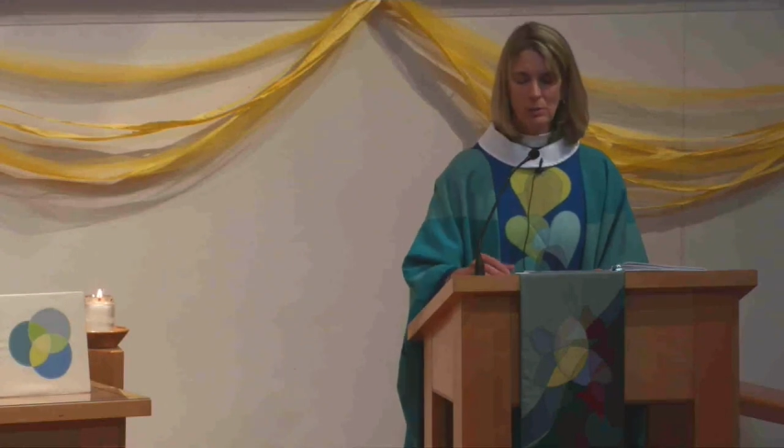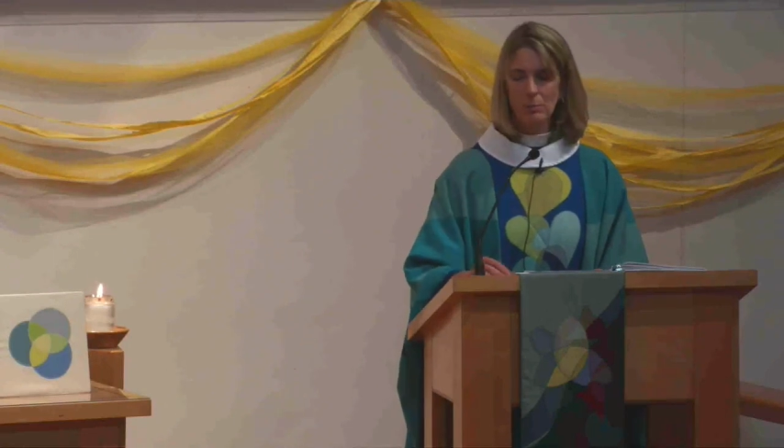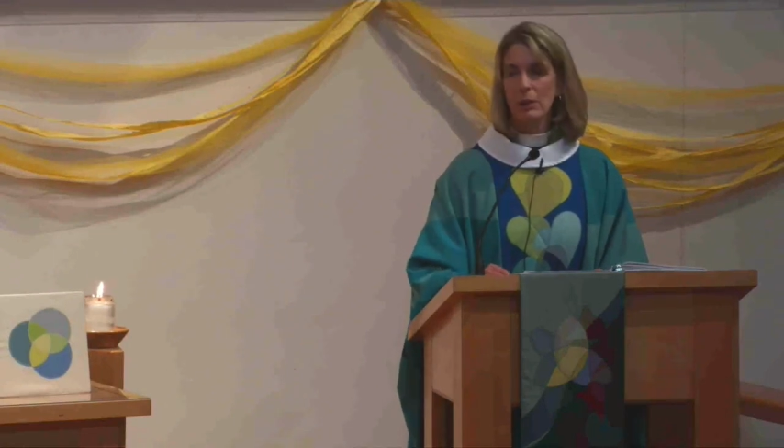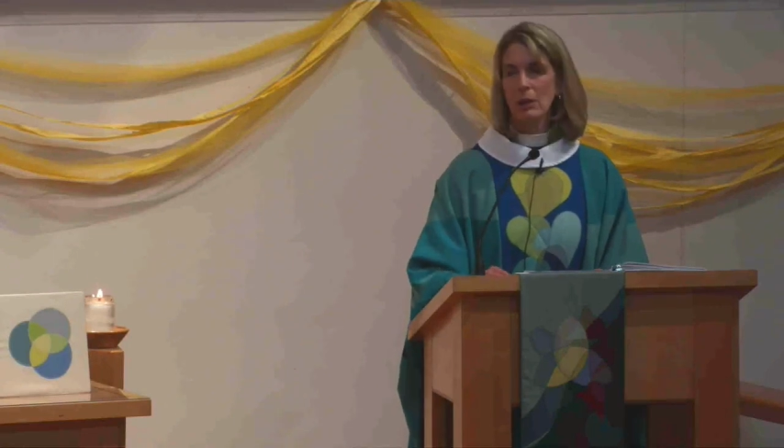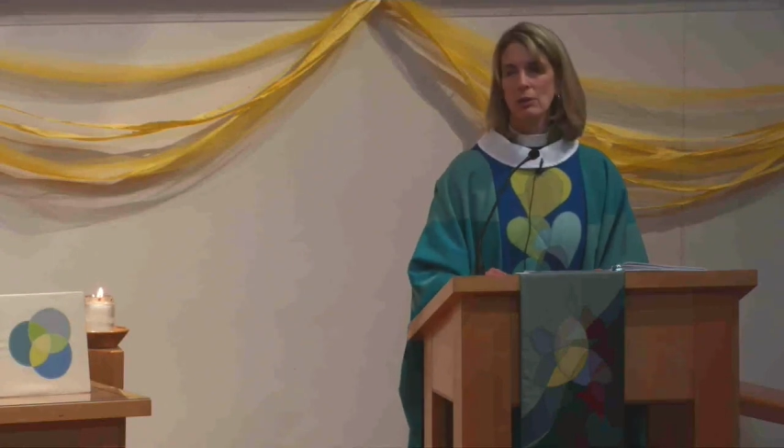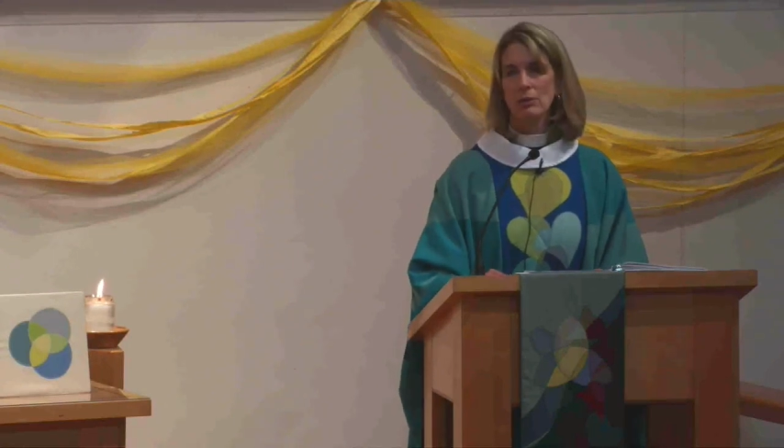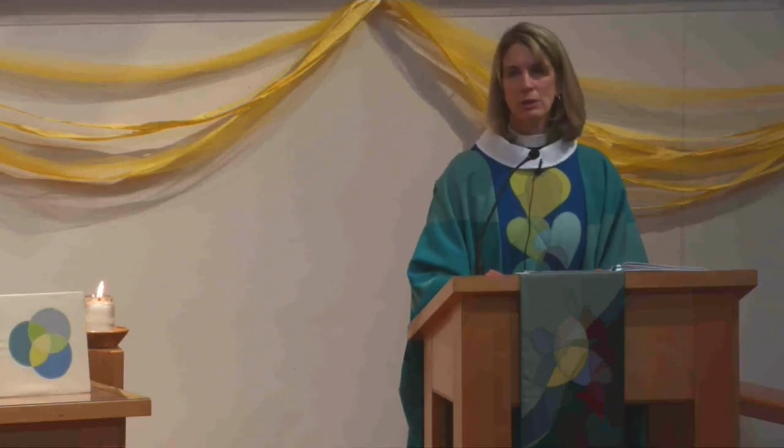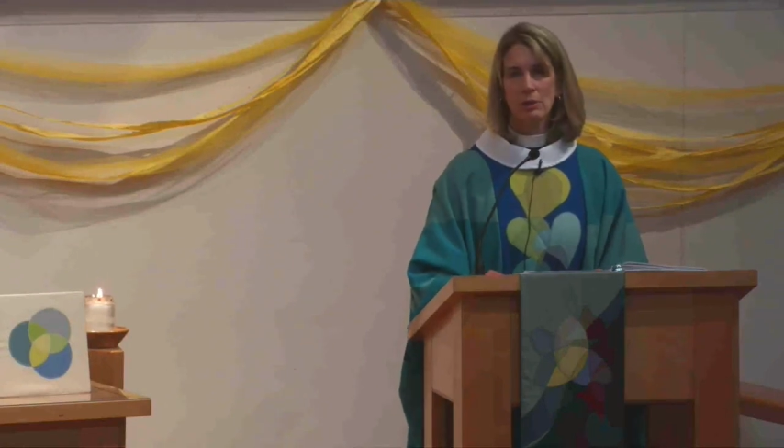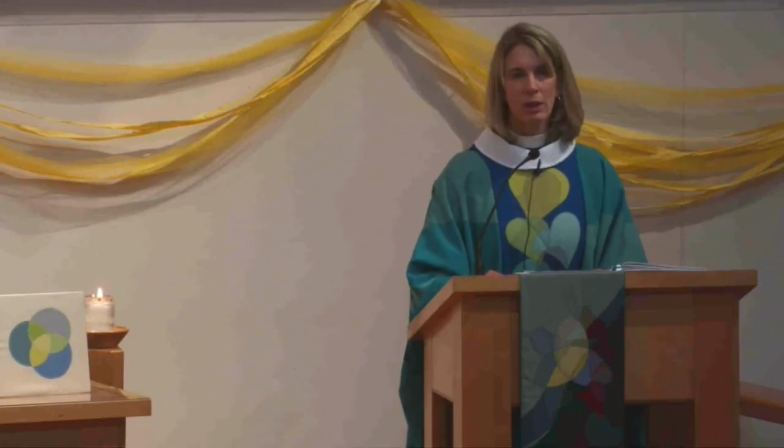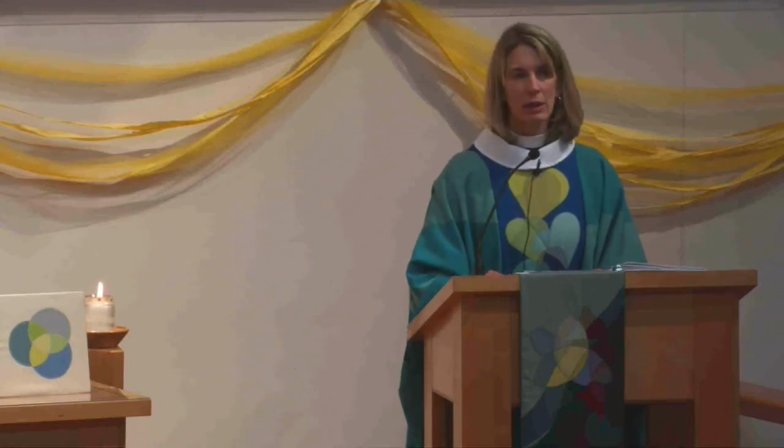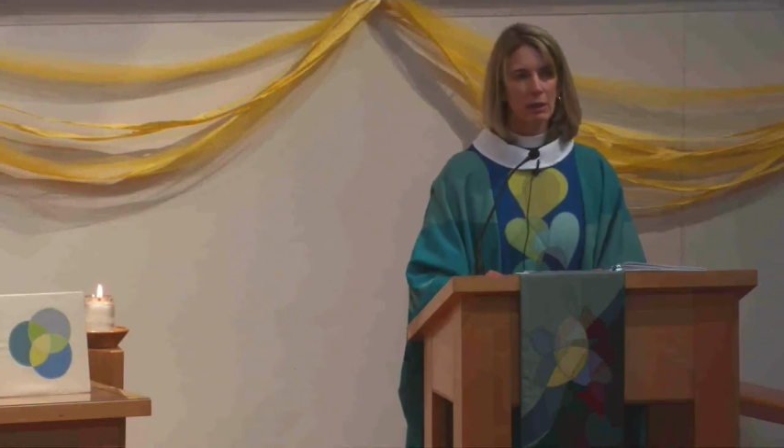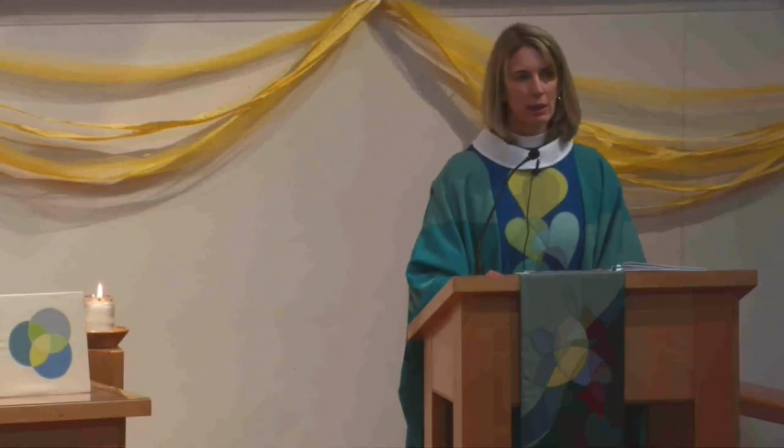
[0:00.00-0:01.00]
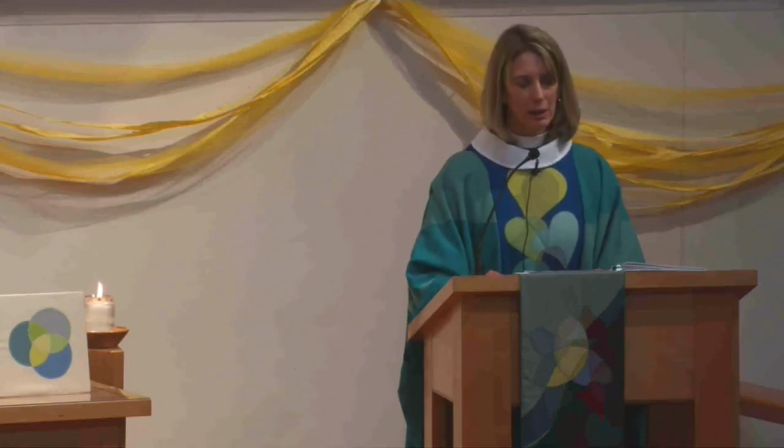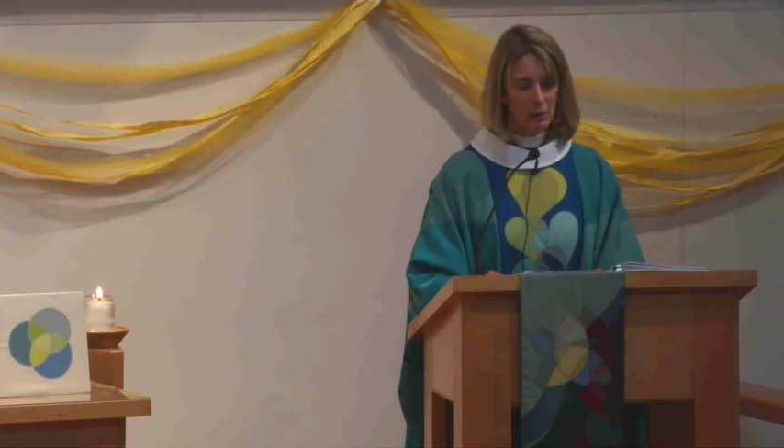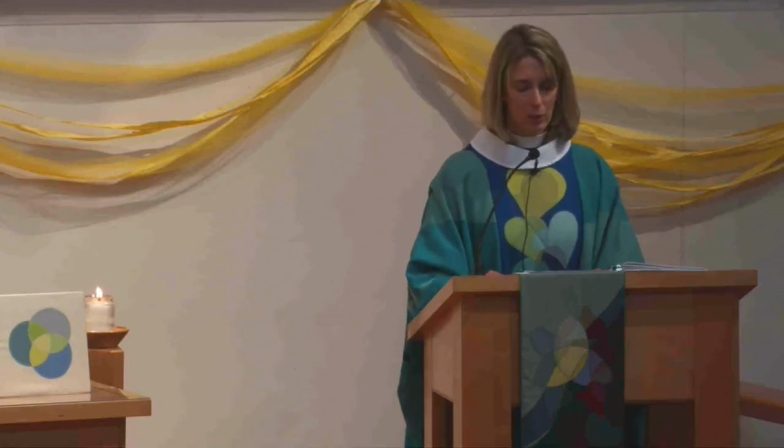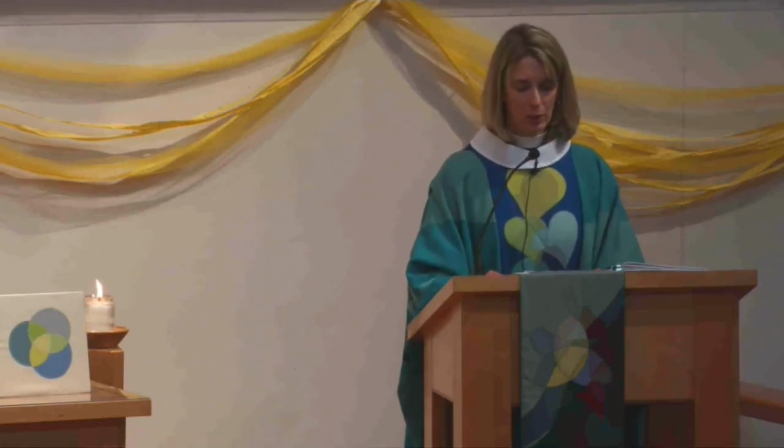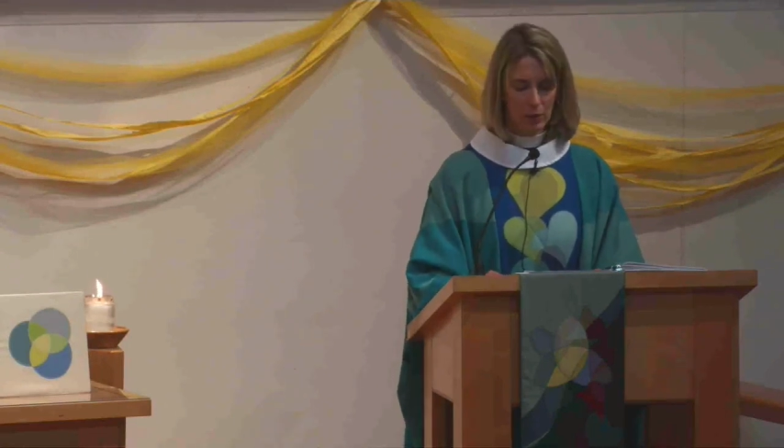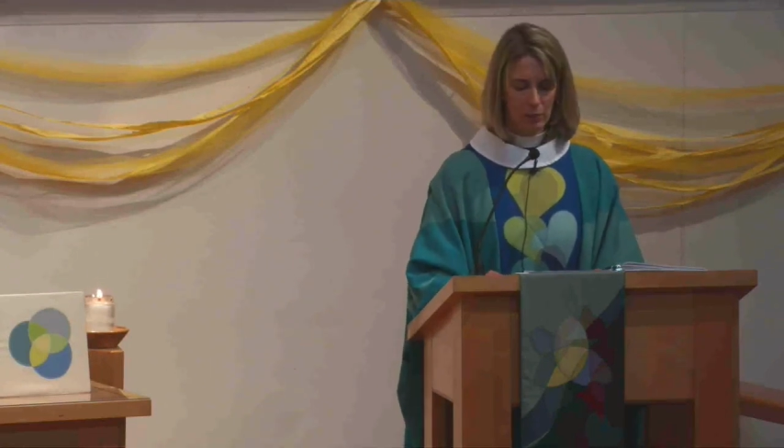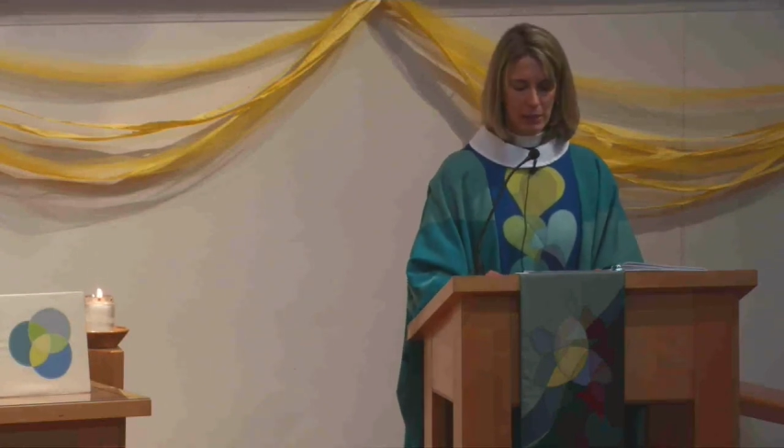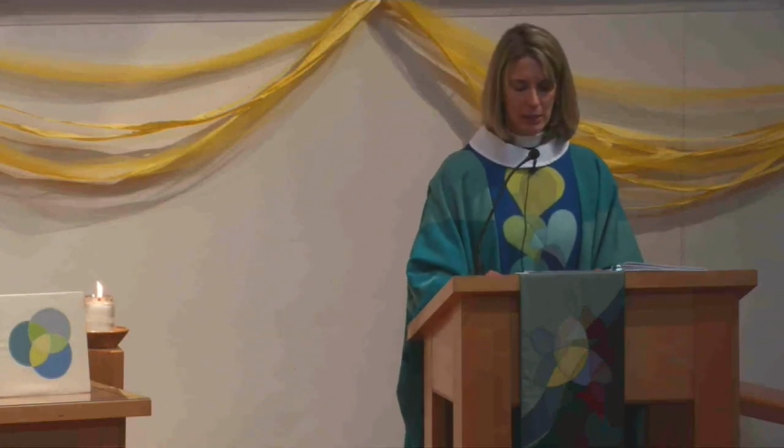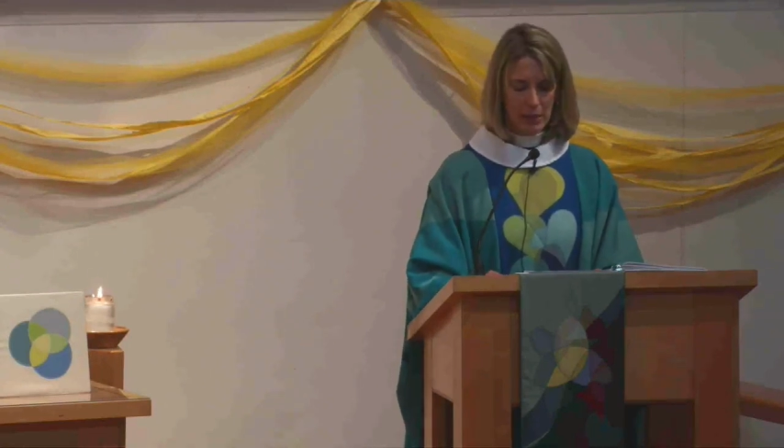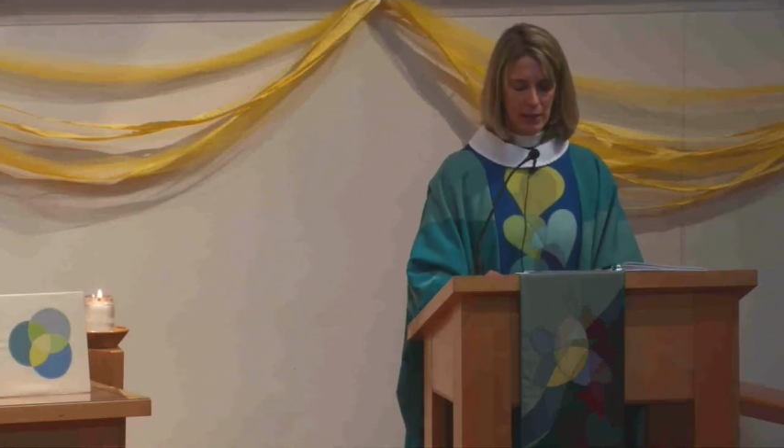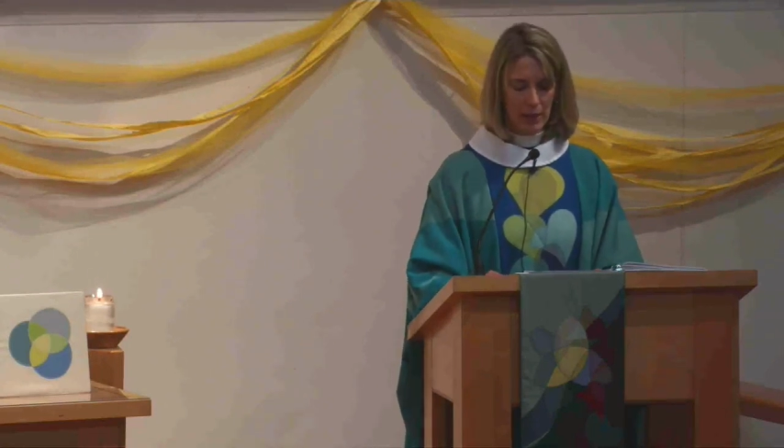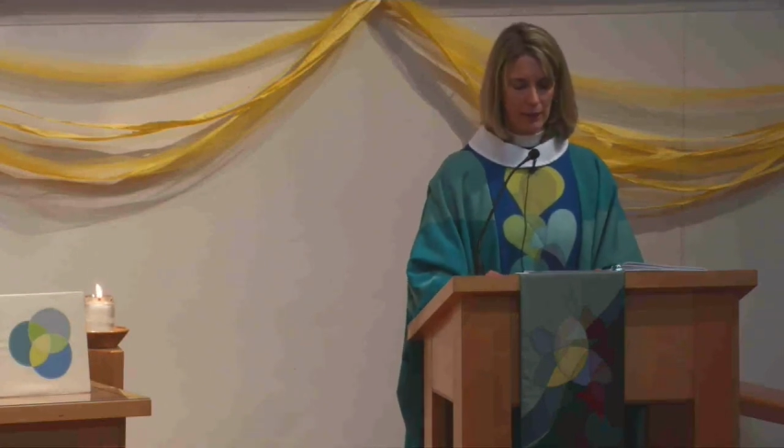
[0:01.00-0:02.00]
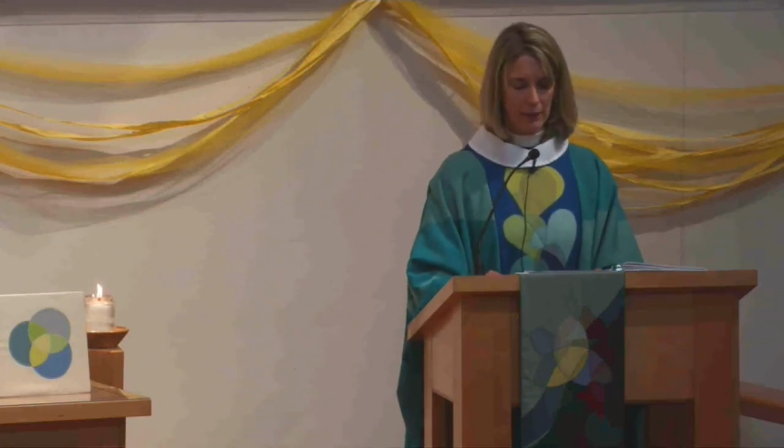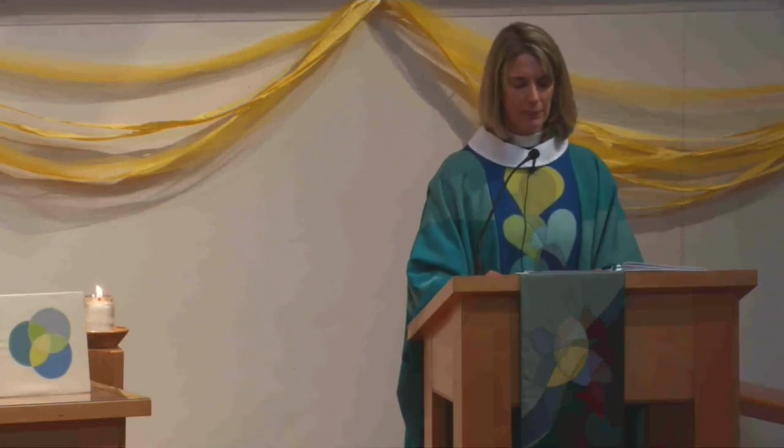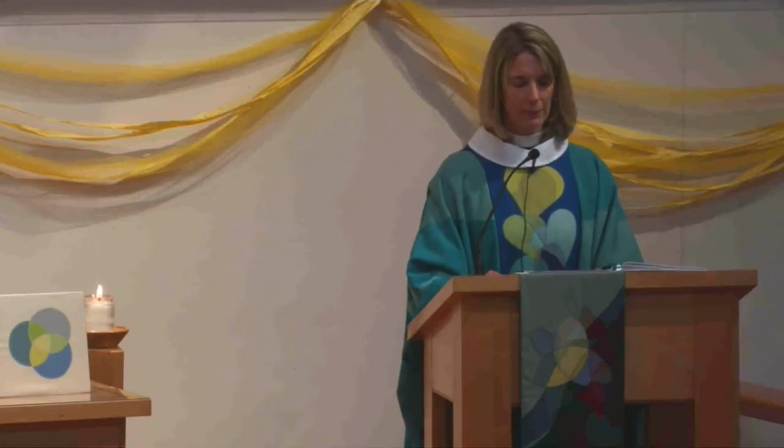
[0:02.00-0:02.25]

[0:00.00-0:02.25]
but also their inward being.